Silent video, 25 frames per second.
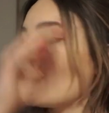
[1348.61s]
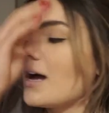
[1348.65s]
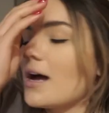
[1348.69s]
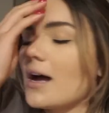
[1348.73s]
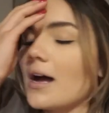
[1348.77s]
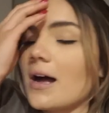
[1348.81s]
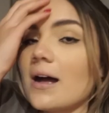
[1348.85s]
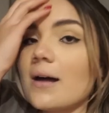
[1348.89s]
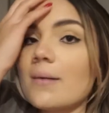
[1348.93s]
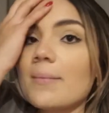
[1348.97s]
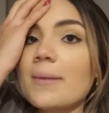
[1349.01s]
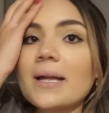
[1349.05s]

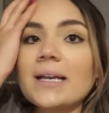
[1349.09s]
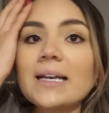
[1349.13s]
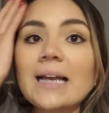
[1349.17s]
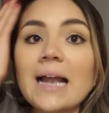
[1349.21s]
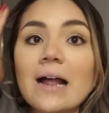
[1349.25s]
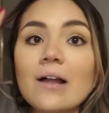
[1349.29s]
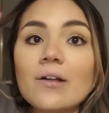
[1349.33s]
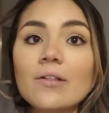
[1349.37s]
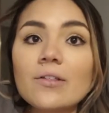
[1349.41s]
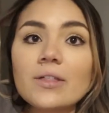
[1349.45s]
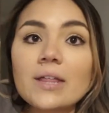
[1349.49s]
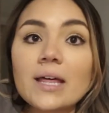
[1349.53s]

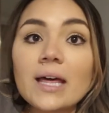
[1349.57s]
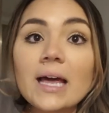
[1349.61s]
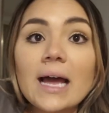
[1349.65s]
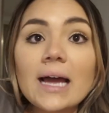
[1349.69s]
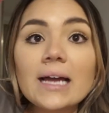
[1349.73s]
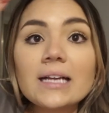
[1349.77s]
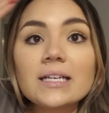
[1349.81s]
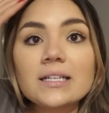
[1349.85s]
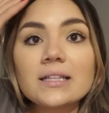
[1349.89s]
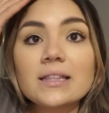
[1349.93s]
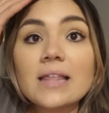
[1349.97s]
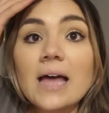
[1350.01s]
now that
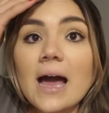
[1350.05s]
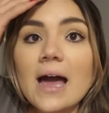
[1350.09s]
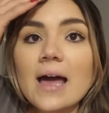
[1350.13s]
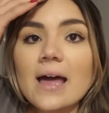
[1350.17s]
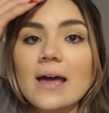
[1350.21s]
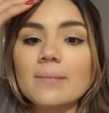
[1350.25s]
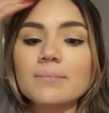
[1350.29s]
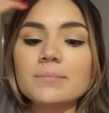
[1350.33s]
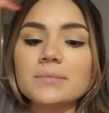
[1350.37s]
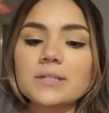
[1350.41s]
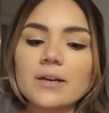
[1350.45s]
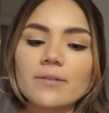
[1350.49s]
I did
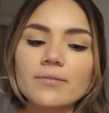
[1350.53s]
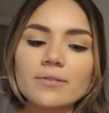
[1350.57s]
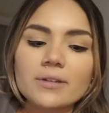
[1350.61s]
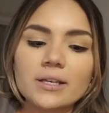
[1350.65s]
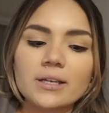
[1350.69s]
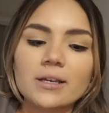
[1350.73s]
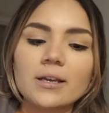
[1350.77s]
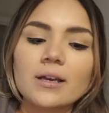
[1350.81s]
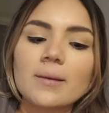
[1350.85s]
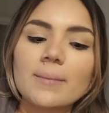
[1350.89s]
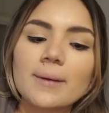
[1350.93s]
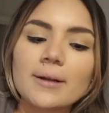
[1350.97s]
that, I'm
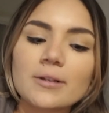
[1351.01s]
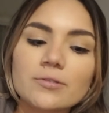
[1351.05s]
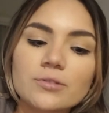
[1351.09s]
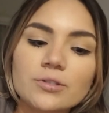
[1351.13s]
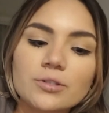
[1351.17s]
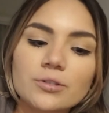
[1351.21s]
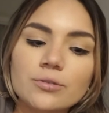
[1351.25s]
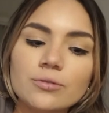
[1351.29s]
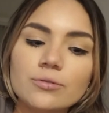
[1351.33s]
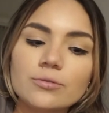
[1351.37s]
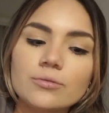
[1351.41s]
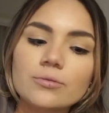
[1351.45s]
definitely about
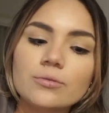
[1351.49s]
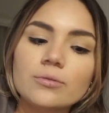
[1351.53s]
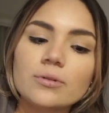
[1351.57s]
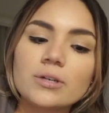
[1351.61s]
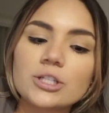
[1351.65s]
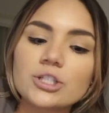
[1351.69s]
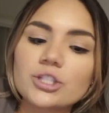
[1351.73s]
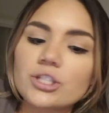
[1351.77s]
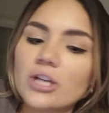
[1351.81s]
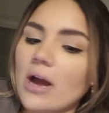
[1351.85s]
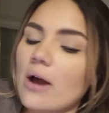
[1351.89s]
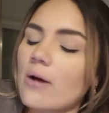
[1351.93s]
to
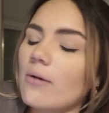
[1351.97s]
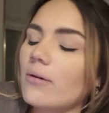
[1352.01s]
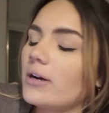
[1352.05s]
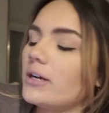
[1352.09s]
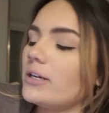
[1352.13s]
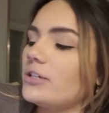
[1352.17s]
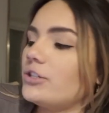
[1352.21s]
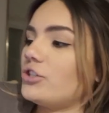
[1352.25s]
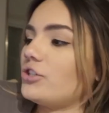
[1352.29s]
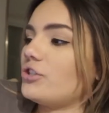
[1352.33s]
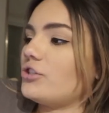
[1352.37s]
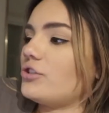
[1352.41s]
shower
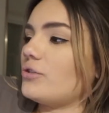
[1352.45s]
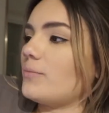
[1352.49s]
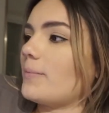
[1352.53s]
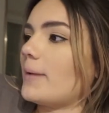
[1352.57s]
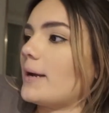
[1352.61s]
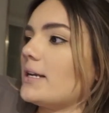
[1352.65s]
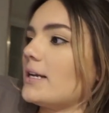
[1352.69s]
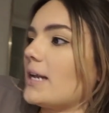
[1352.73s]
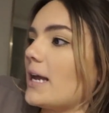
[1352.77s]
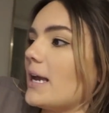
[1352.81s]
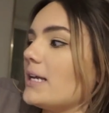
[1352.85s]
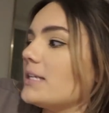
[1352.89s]
and just do
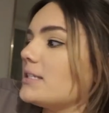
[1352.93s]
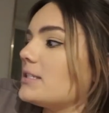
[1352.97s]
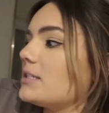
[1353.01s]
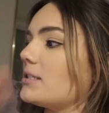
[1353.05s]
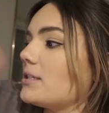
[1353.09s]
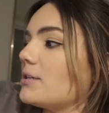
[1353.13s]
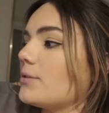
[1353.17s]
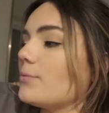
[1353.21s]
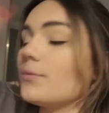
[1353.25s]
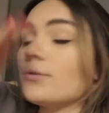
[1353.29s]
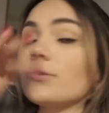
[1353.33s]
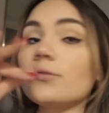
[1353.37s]
my
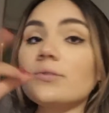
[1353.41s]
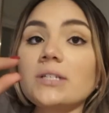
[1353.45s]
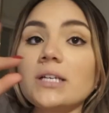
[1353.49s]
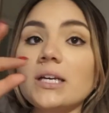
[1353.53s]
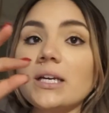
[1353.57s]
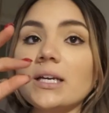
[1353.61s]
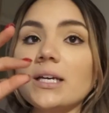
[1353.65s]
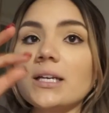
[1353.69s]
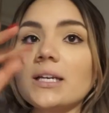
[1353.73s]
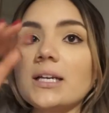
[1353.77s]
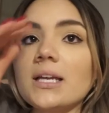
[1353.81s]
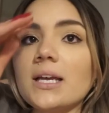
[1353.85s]
night
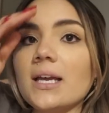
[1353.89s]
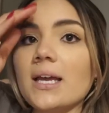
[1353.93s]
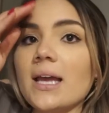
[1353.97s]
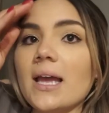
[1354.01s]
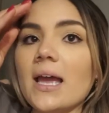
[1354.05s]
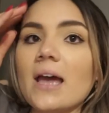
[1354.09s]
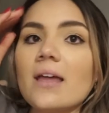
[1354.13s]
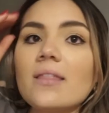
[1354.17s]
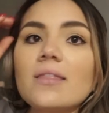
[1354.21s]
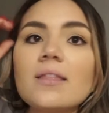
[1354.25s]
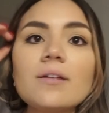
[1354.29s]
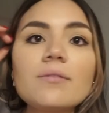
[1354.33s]
routine
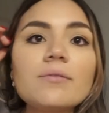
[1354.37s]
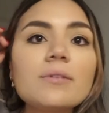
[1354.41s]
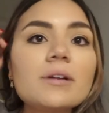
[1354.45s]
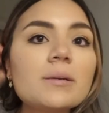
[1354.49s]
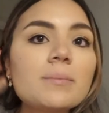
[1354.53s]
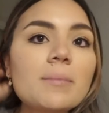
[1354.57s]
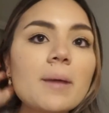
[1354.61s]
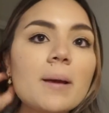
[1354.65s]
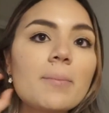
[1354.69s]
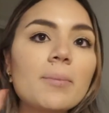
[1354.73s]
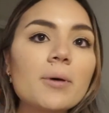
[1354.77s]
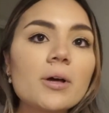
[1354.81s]
and then
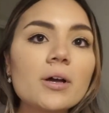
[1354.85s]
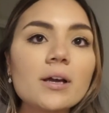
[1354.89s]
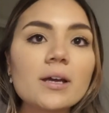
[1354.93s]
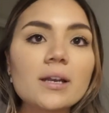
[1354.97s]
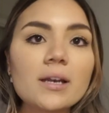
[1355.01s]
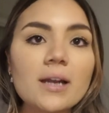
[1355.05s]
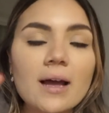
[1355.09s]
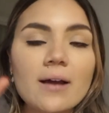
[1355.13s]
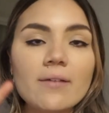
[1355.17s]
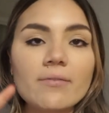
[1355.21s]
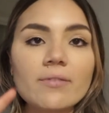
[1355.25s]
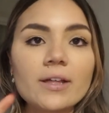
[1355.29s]
read my book
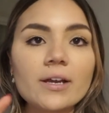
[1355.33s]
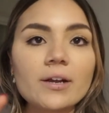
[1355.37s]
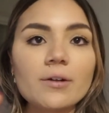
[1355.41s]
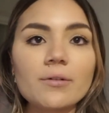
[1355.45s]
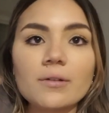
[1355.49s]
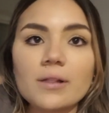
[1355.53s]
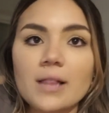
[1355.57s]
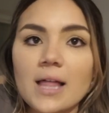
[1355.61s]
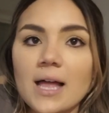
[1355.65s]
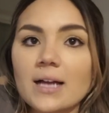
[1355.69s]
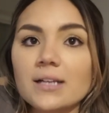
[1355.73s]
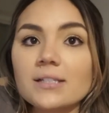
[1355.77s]
and have like a
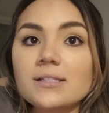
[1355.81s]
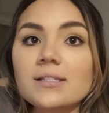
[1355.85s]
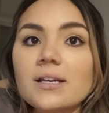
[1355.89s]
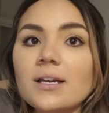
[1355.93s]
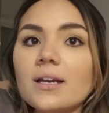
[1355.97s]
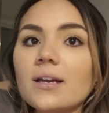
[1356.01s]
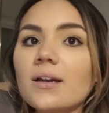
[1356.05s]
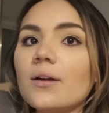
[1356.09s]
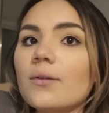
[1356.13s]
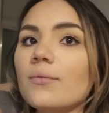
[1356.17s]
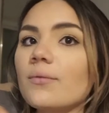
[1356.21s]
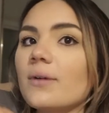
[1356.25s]

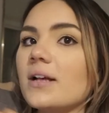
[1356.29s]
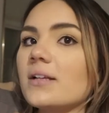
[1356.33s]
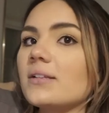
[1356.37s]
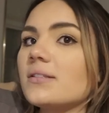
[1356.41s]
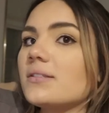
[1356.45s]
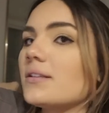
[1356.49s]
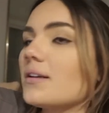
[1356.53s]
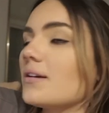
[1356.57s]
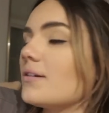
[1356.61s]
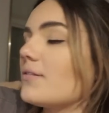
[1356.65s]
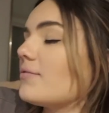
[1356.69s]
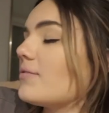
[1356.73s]
relaxing
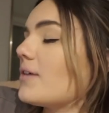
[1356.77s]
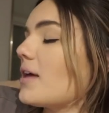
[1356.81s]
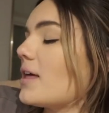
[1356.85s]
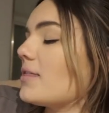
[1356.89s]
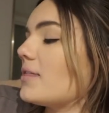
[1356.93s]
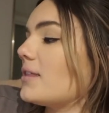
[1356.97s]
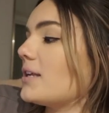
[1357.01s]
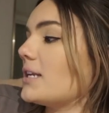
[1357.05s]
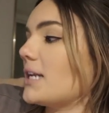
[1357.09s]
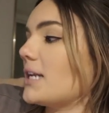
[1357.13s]
rest of the